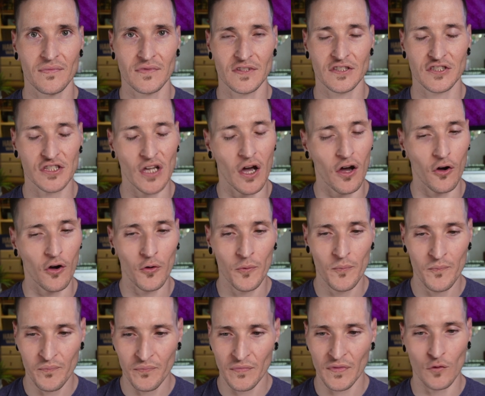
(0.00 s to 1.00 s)
So,
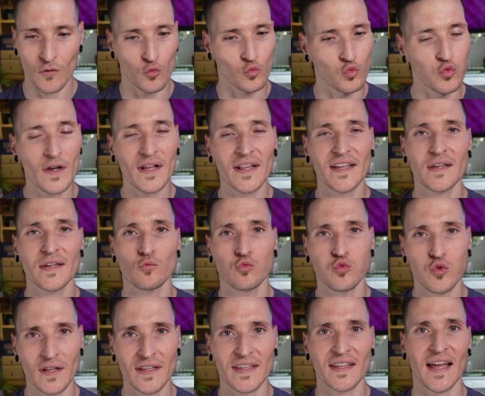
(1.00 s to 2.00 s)
really,
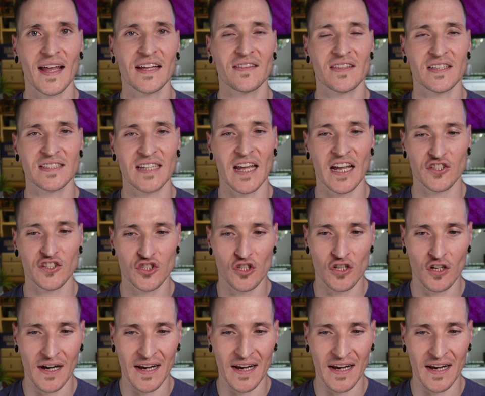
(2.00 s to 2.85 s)
really liked this answer,